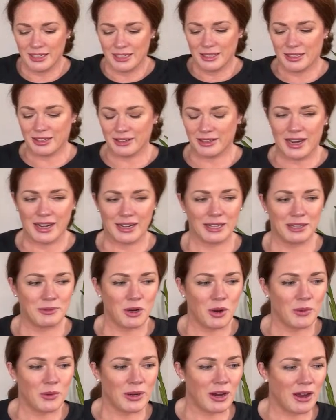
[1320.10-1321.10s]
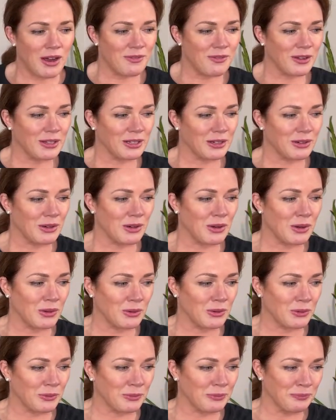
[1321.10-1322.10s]
they're kind of going off on their
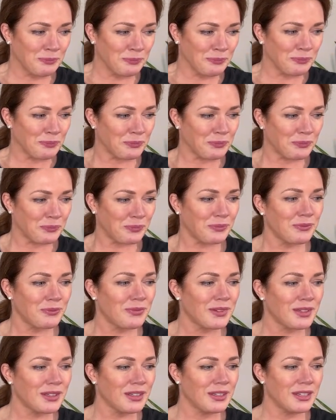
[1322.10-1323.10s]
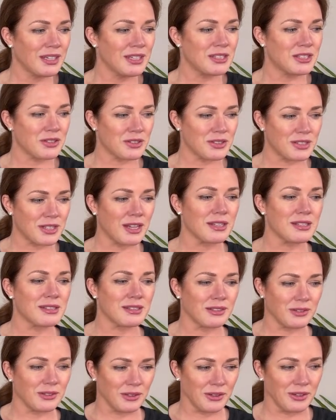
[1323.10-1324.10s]
own. It's your son's
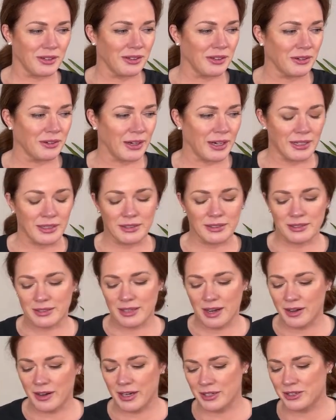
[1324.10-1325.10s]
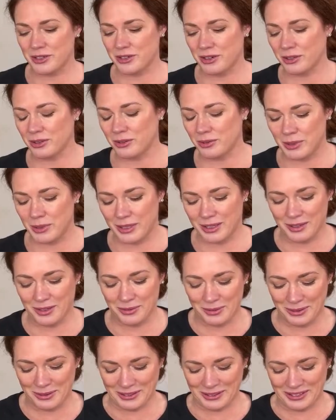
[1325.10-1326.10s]
little girl. Okay. Sorry, I struggled with the
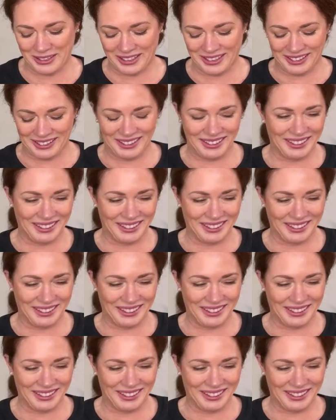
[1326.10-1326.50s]
wording.